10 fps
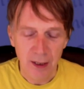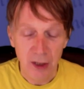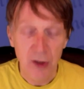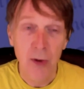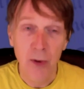
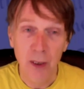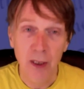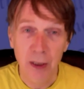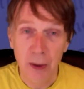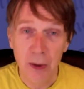you are
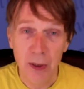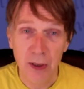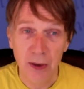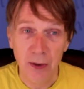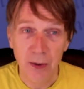used
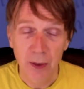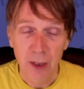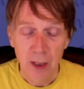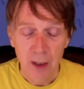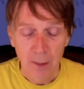to,
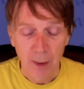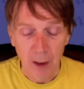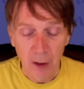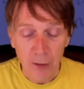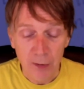
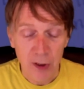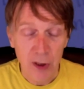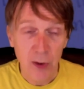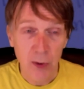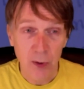offers
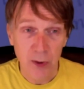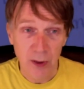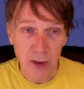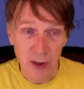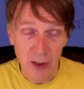you,
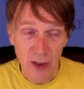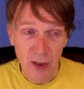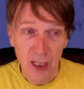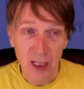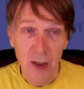
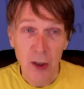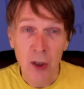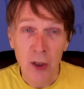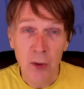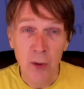say, a
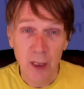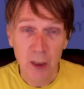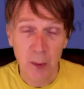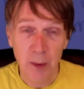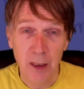new
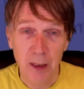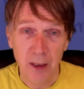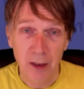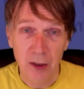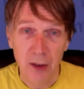
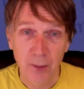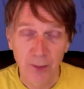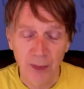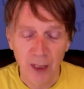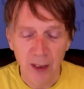experience.
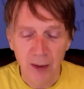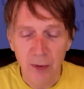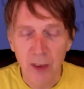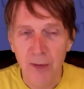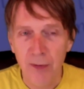And
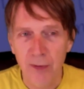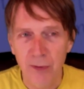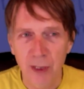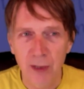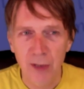we
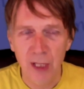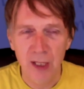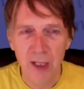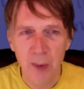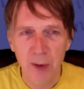have said
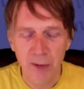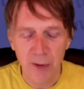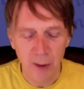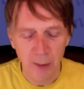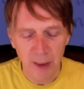this
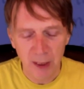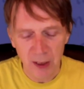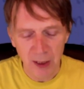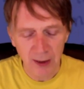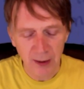before, but
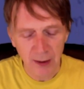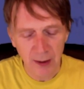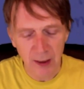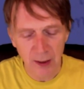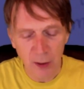it's like
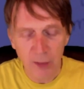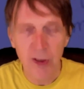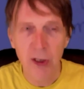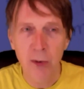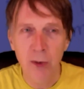it
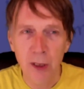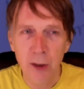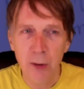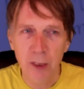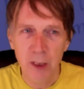offers you a
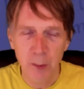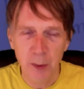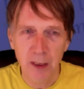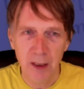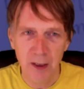new
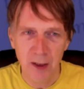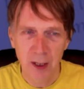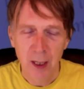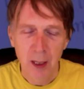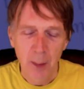experience
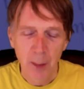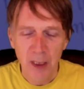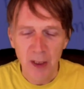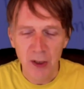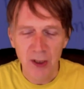
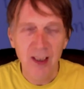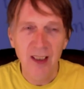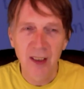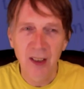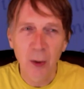because
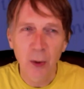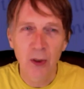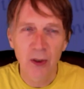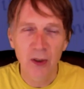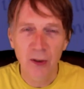the whole
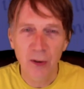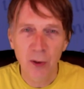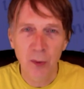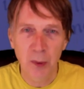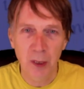
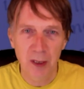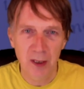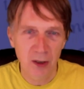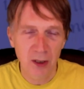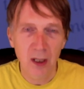control part
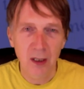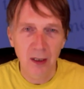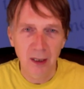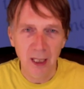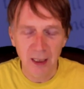is
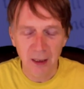gone. Like the